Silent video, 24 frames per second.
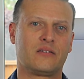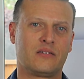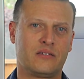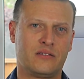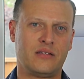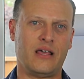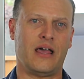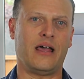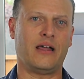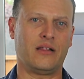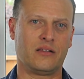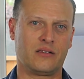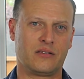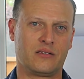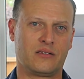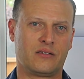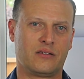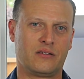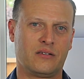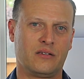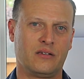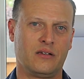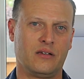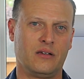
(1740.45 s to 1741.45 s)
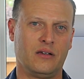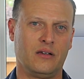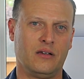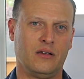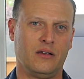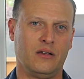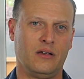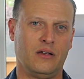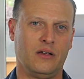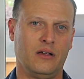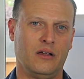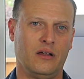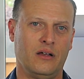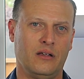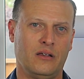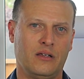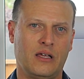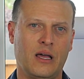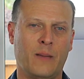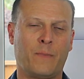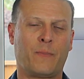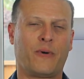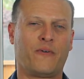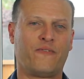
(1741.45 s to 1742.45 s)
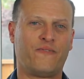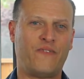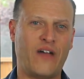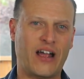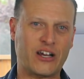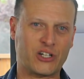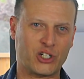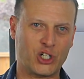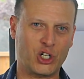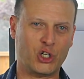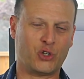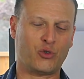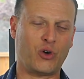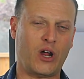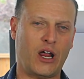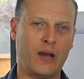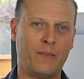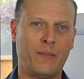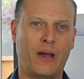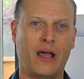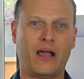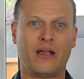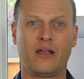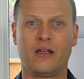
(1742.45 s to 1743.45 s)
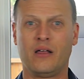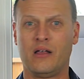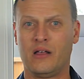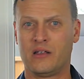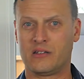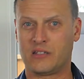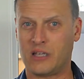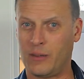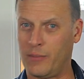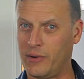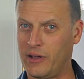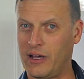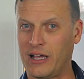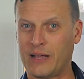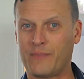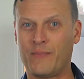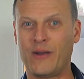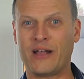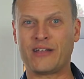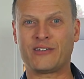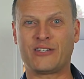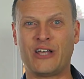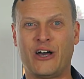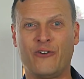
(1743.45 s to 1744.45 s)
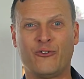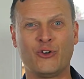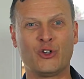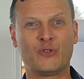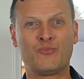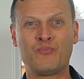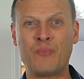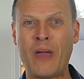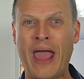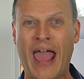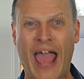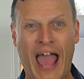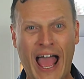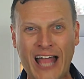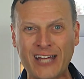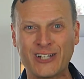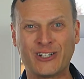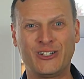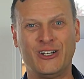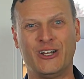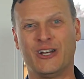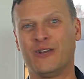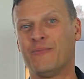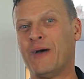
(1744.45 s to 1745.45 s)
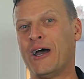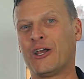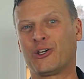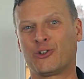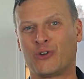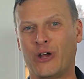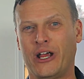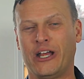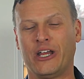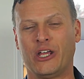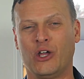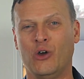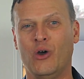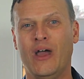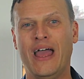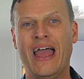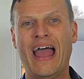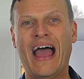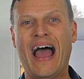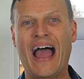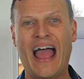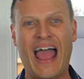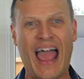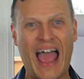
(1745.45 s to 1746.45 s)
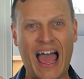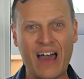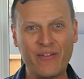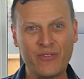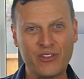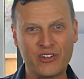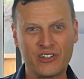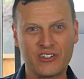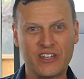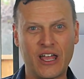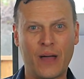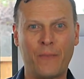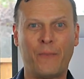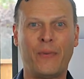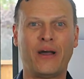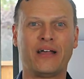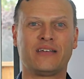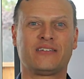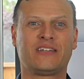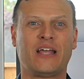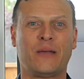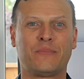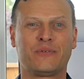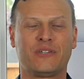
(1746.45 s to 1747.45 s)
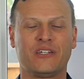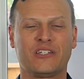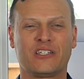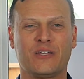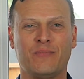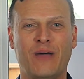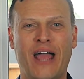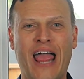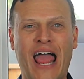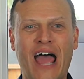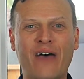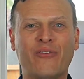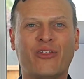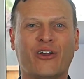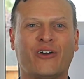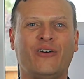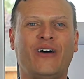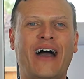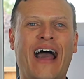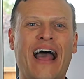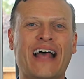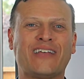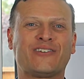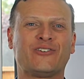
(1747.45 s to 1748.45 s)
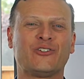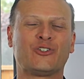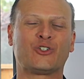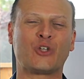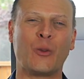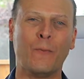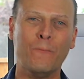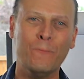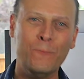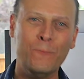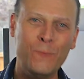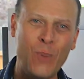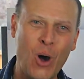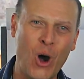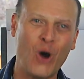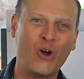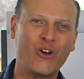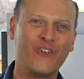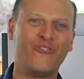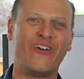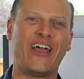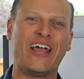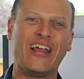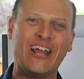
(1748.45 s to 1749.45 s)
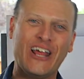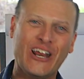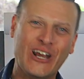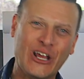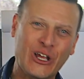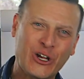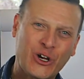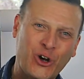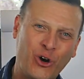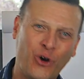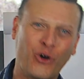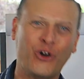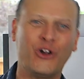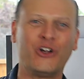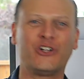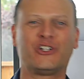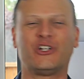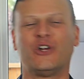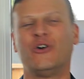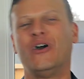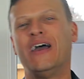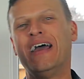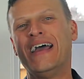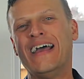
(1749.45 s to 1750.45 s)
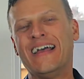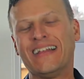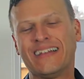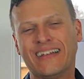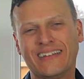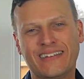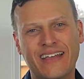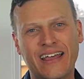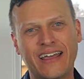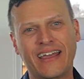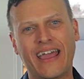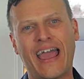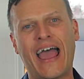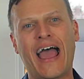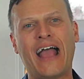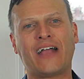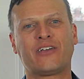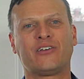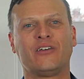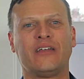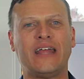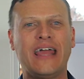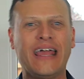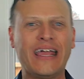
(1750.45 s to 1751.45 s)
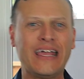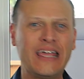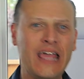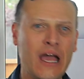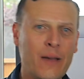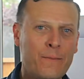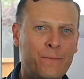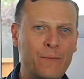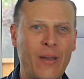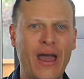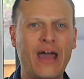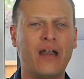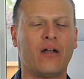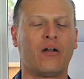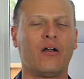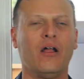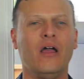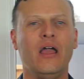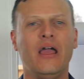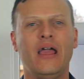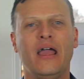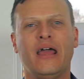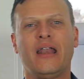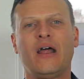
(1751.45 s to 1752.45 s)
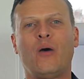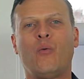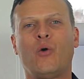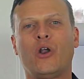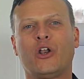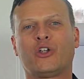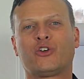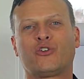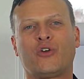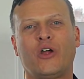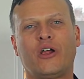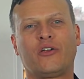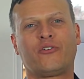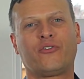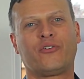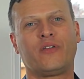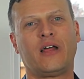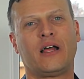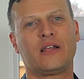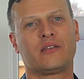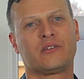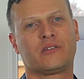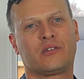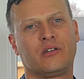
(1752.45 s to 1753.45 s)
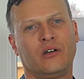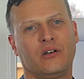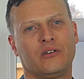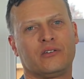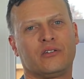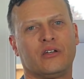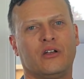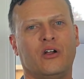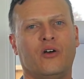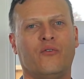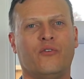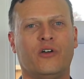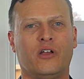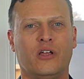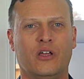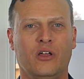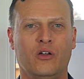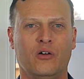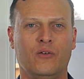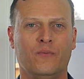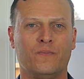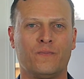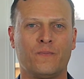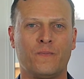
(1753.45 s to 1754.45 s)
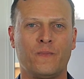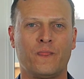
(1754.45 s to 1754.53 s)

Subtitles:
sense to get professionally trained by somebody like myself who's passionate about training you. I have the step-by-step system. I have the classes to motivate and encourage you to take action and get better. And I want to transfer that skill set over to you